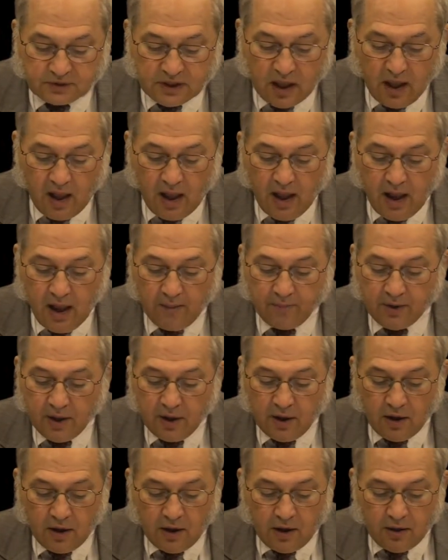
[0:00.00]

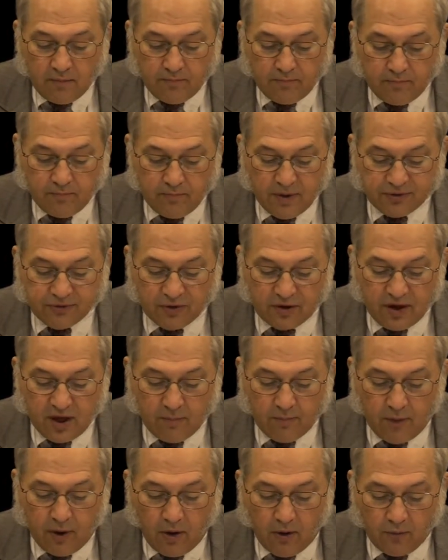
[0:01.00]
Mr.
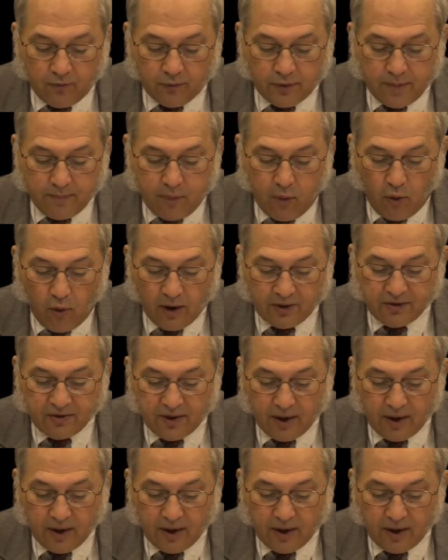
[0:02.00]
Kimball reports